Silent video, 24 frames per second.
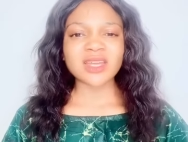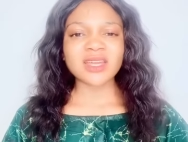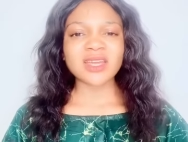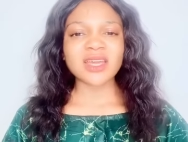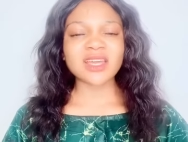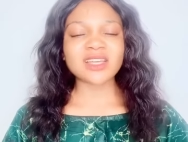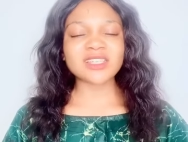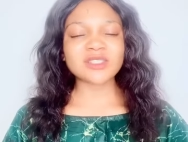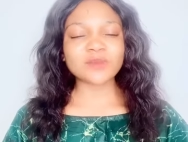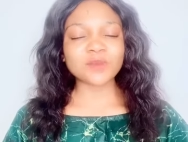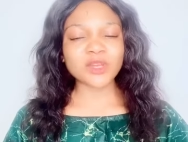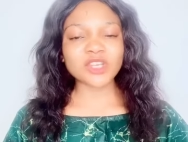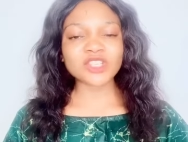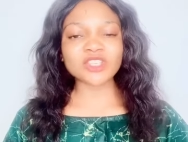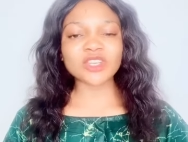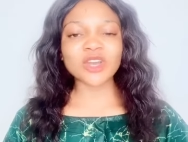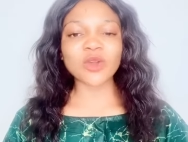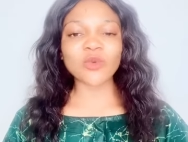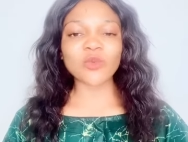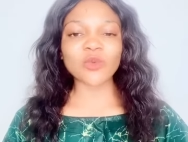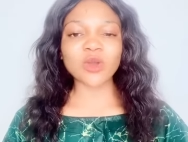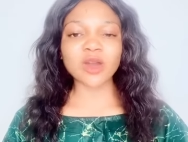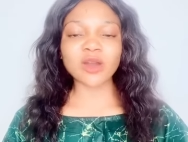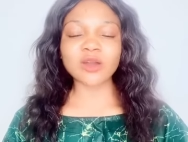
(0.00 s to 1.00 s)
a
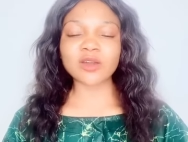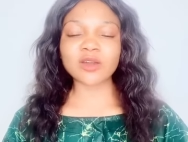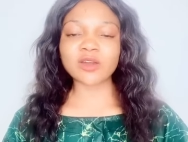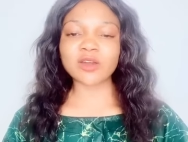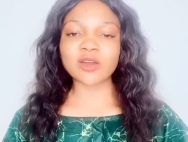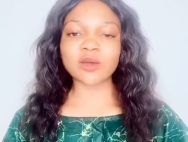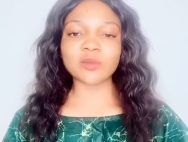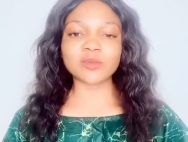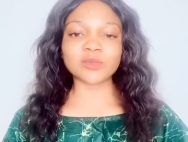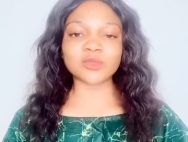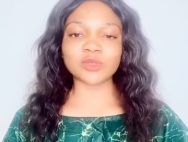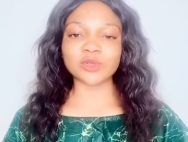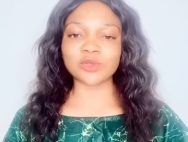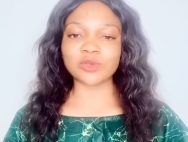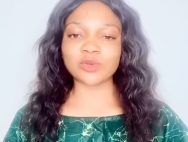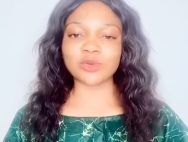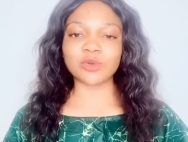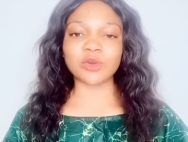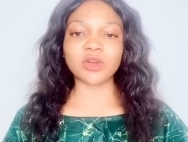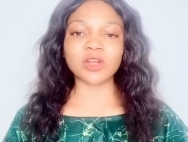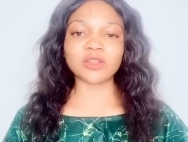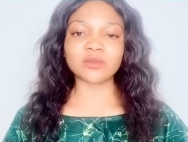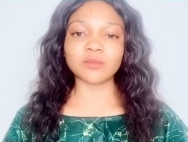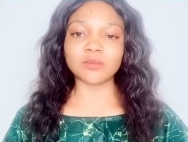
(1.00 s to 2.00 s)
special welcome to
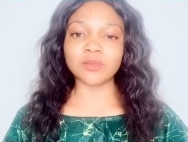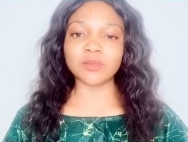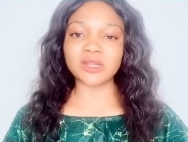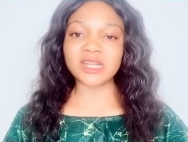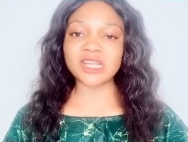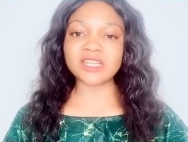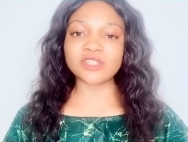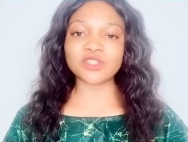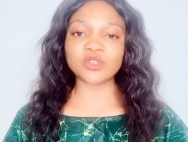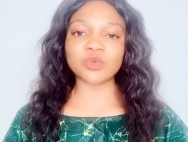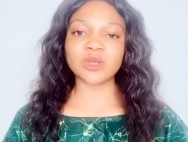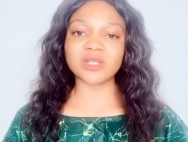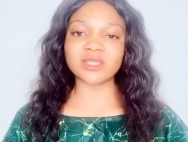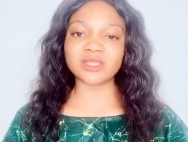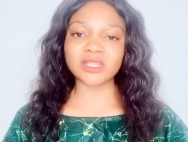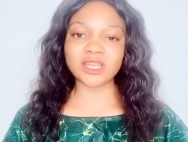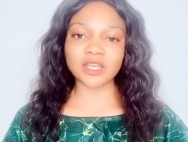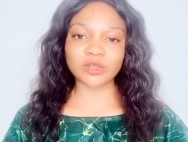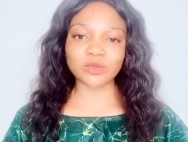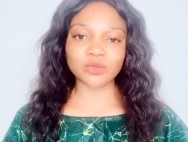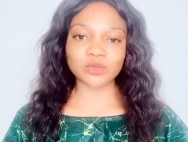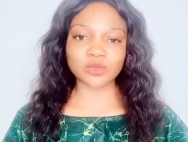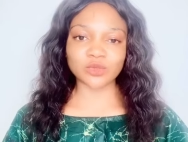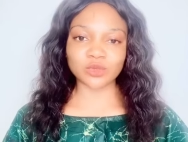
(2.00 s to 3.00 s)
you. God bless you and
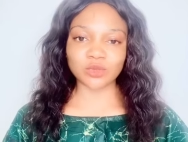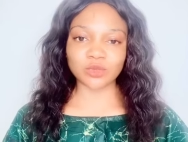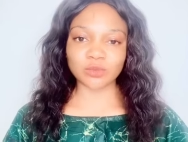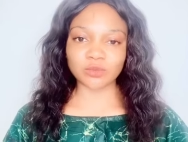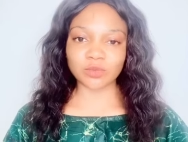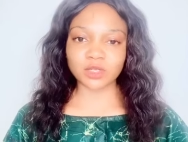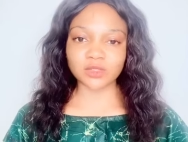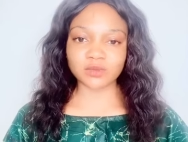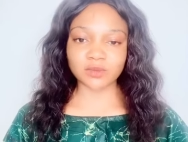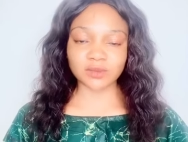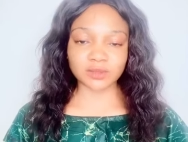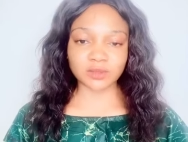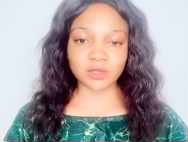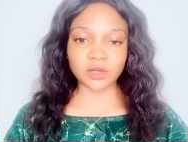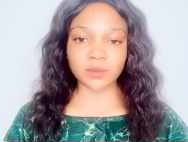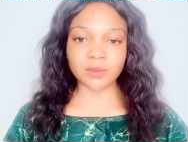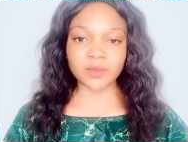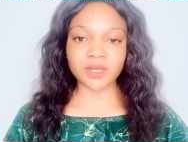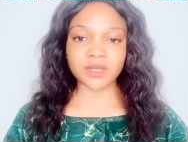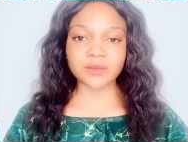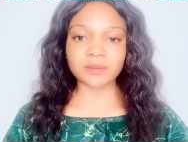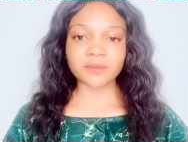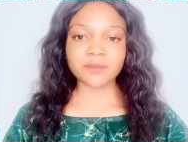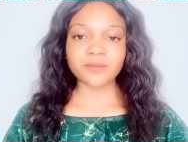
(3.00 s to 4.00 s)
thank you so much for
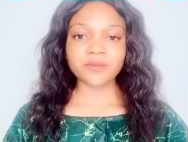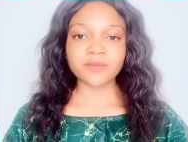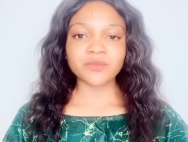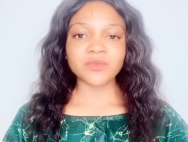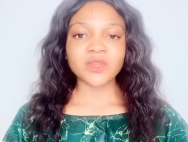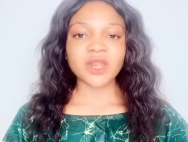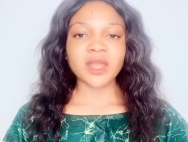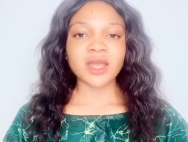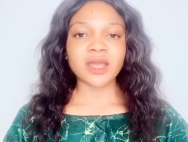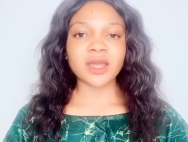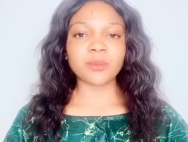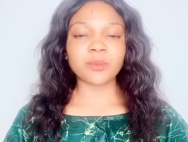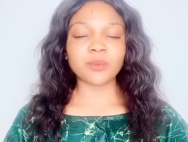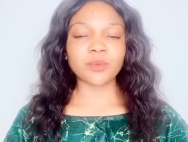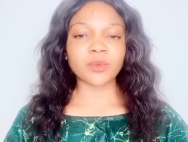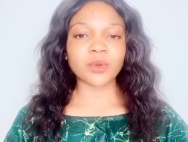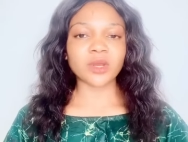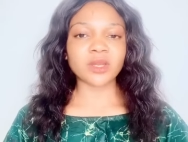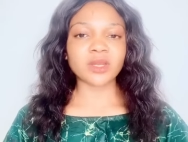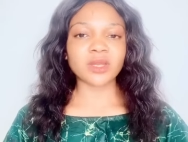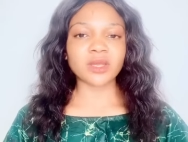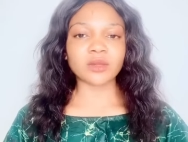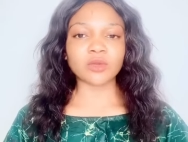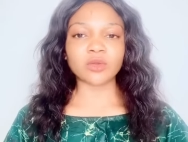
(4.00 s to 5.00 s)
stopping. I
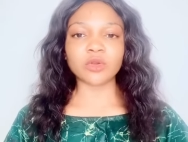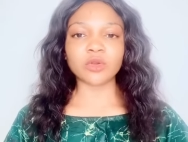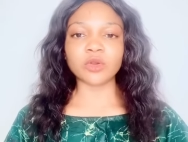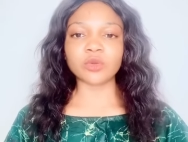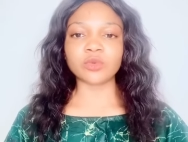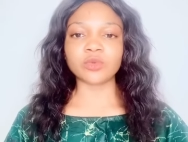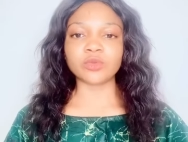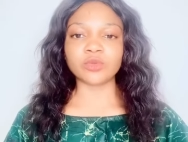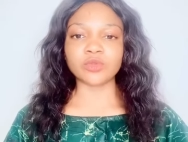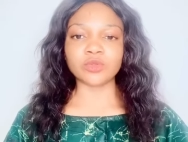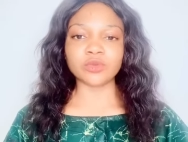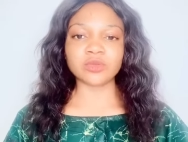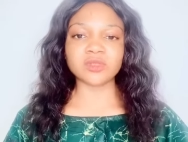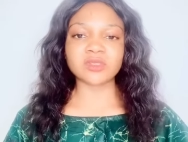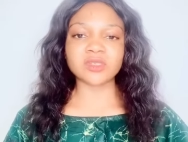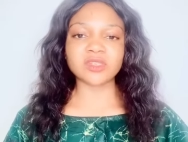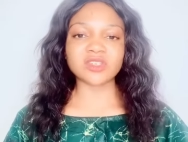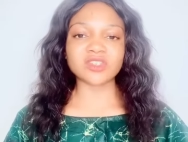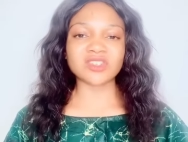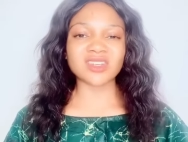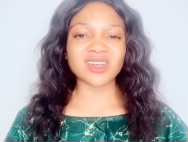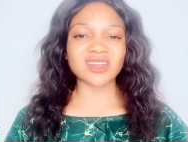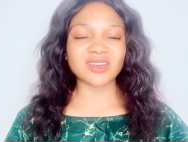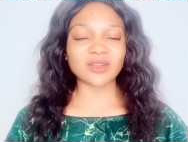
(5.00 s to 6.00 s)
pray that God will use
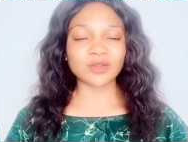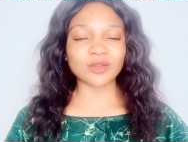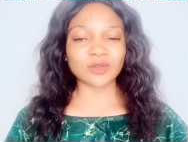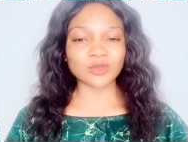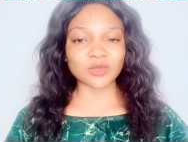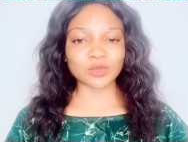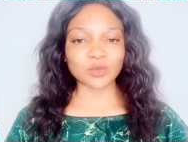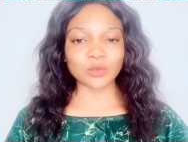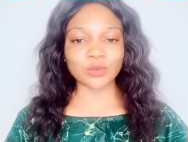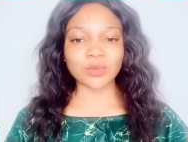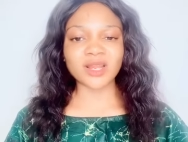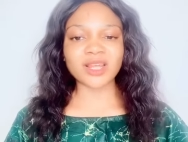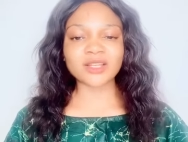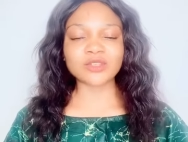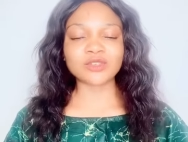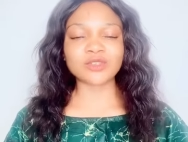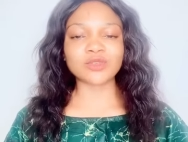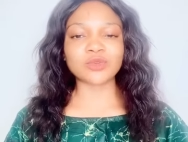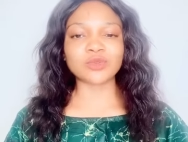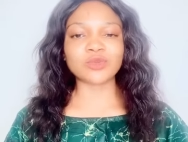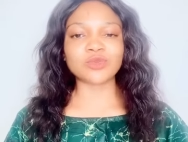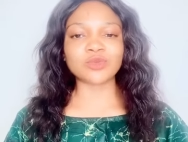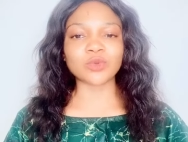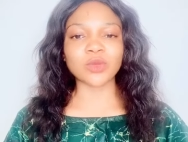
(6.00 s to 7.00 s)
this channel to
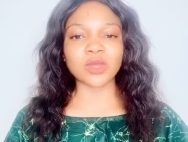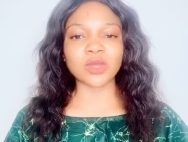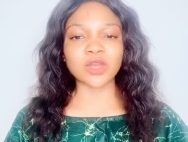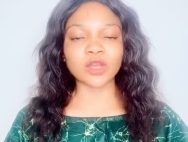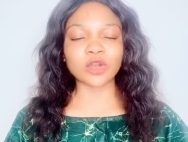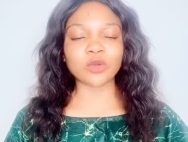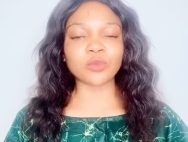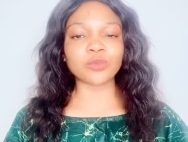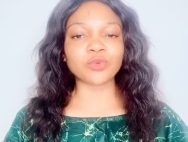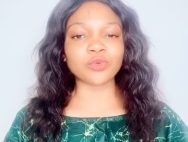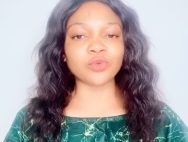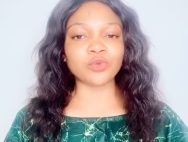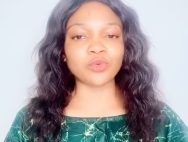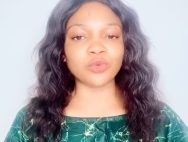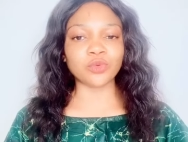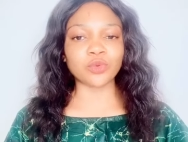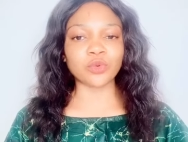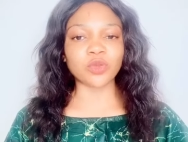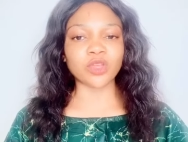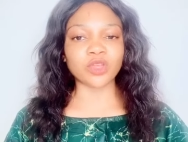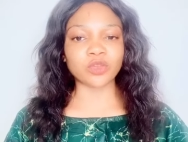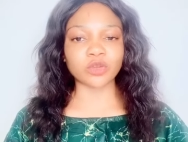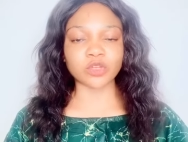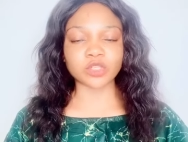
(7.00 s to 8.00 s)
bless you, to help you
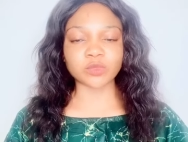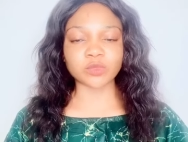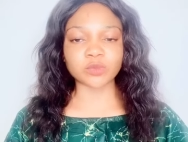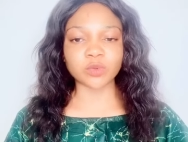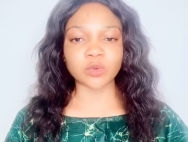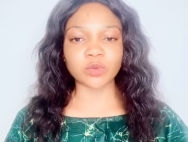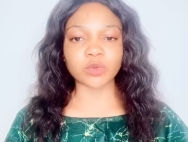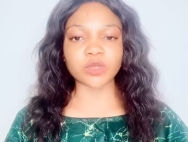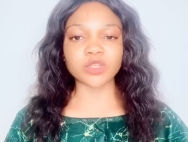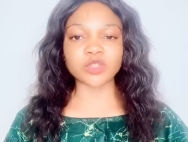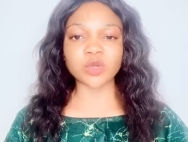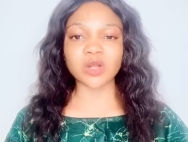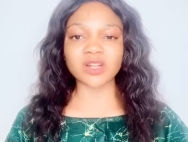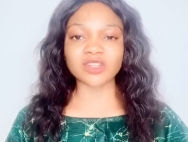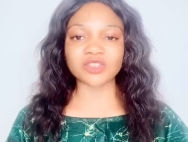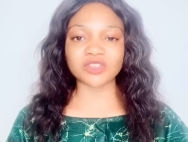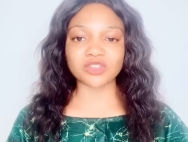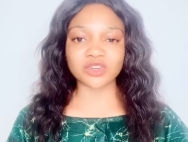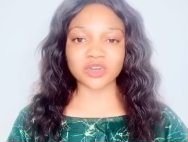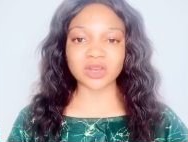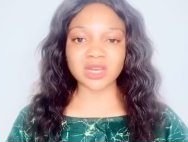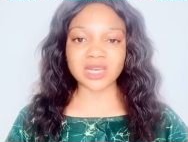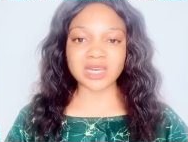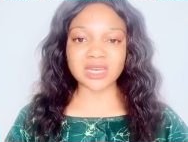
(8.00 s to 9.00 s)
grow in your spiritual
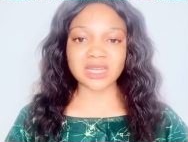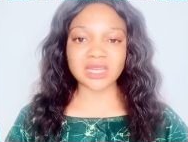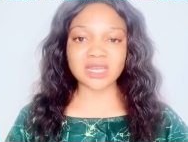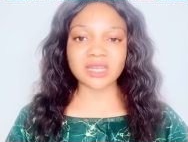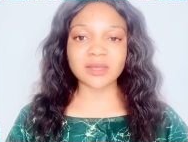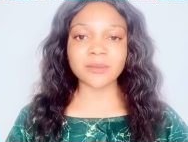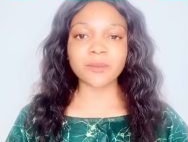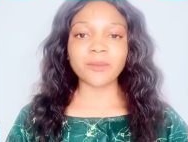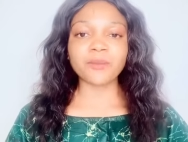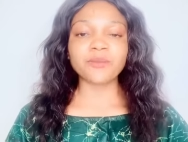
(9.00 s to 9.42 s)
journey